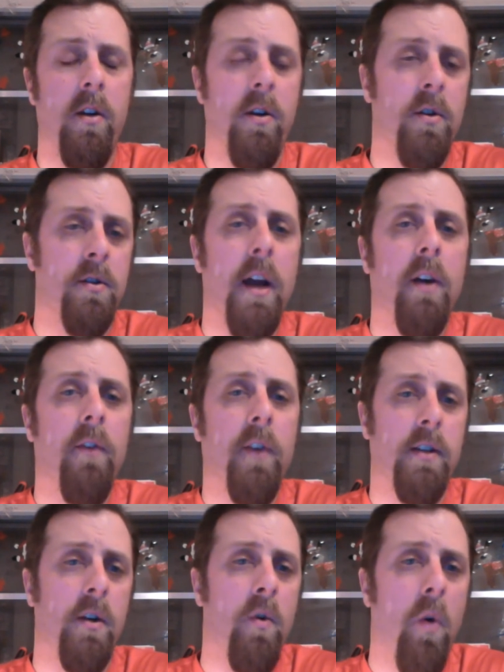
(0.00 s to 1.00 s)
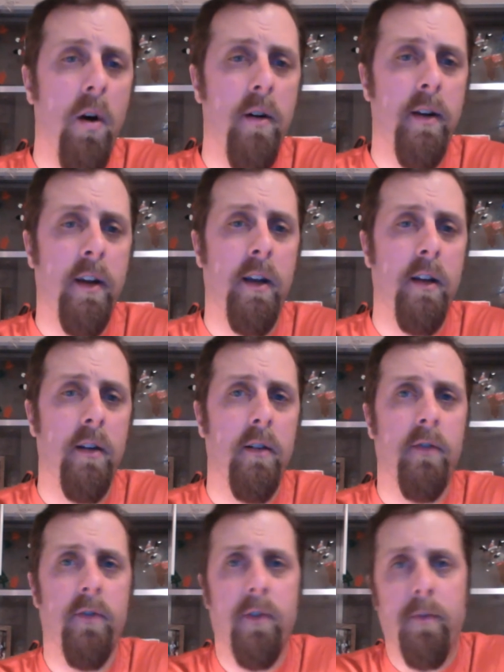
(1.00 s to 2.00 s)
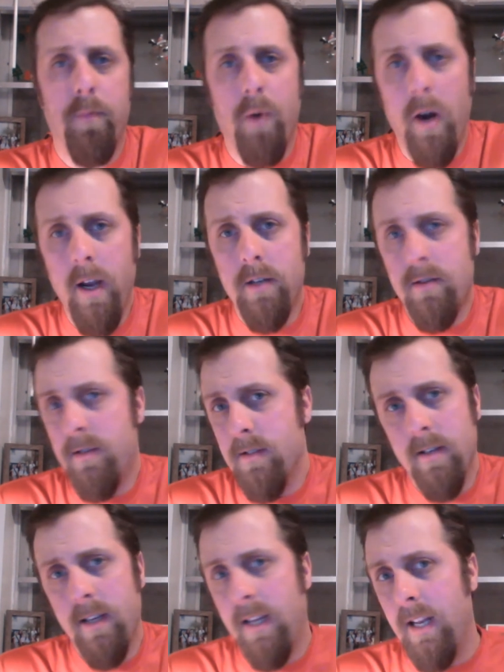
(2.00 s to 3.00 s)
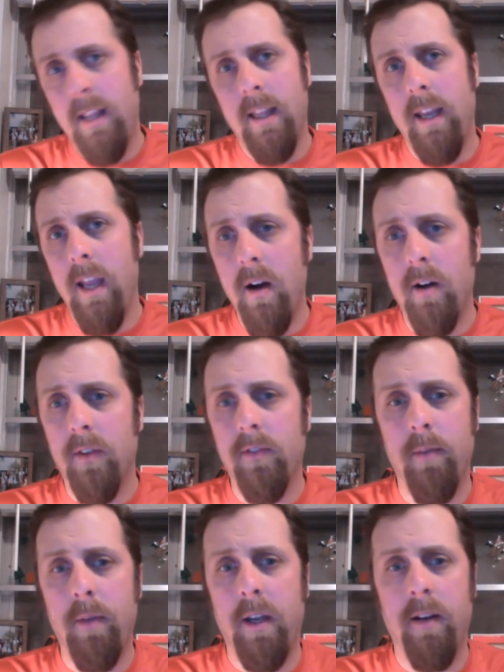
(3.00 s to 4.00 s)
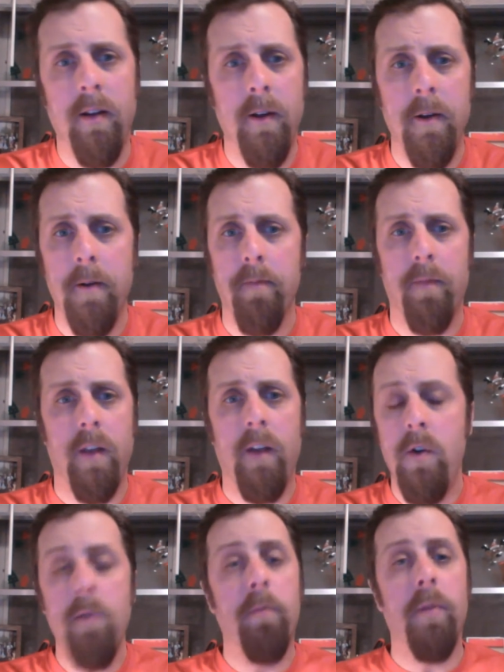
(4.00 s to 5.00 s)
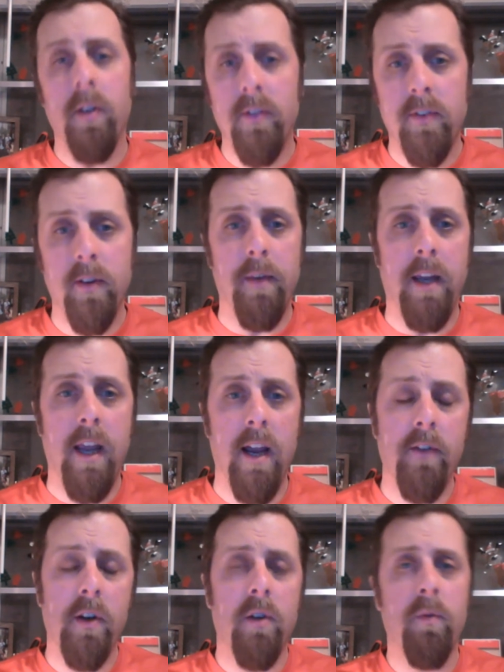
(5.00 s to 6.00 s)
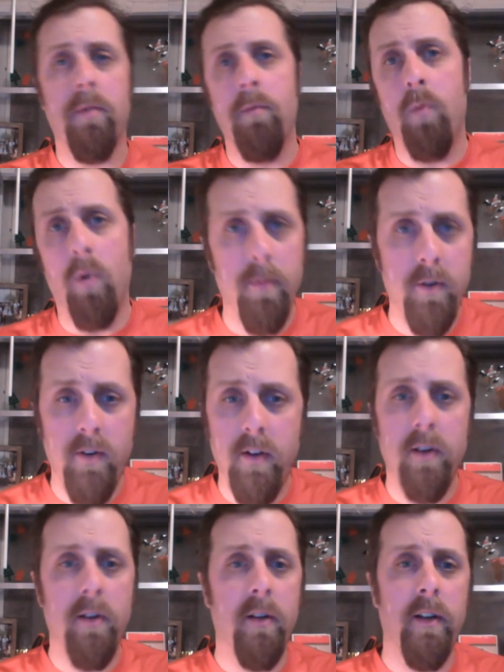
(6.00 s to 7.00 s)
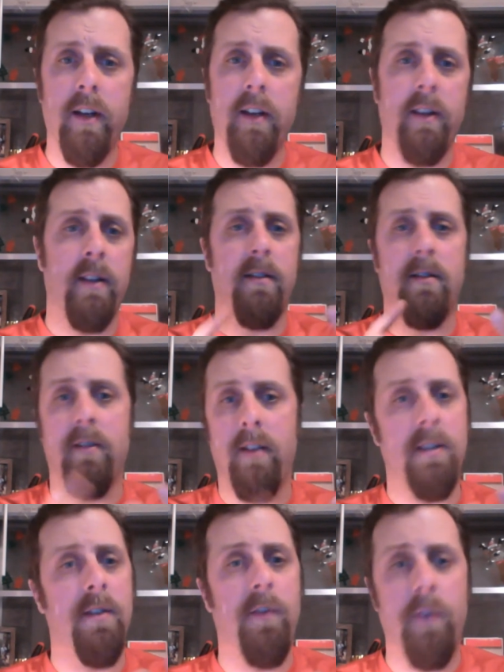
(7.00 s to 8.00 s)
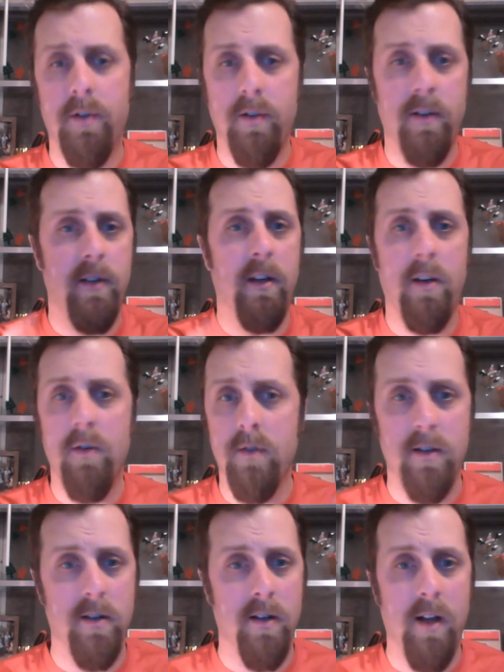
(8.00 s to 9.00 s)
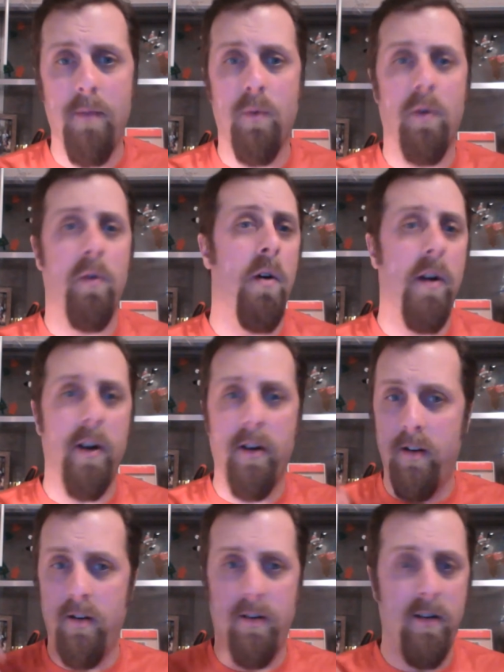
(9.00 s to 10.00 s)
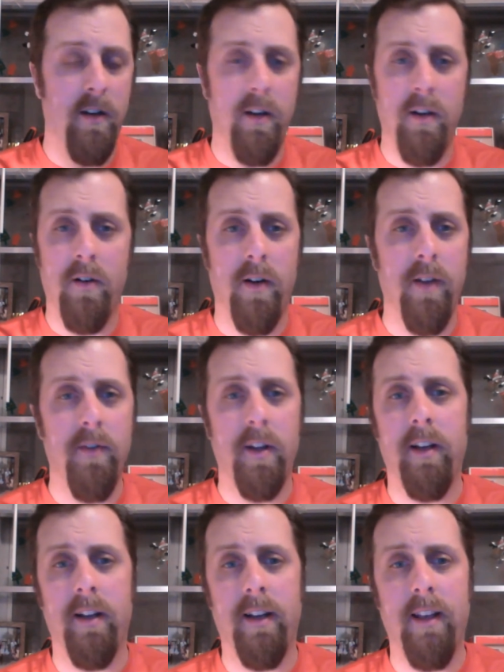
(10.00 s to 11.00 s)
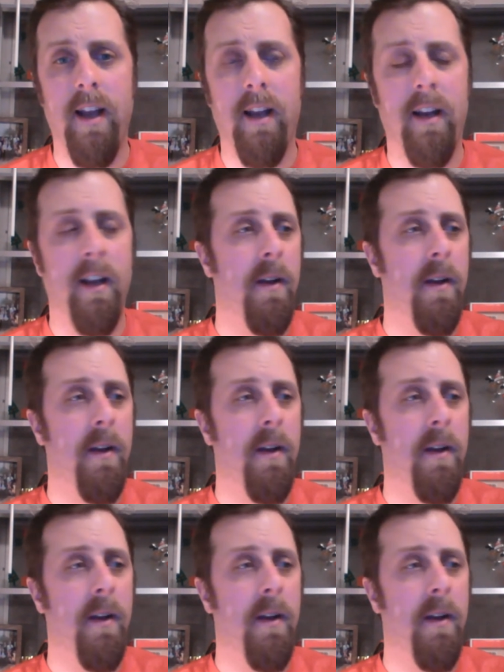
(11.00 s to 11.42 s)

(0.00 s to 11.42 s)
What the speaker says: sacrificing quality for price, just like anything else. I mean, if you build something heavier with more material in it that's less efficient, that uses a lot more water, that, everything like that,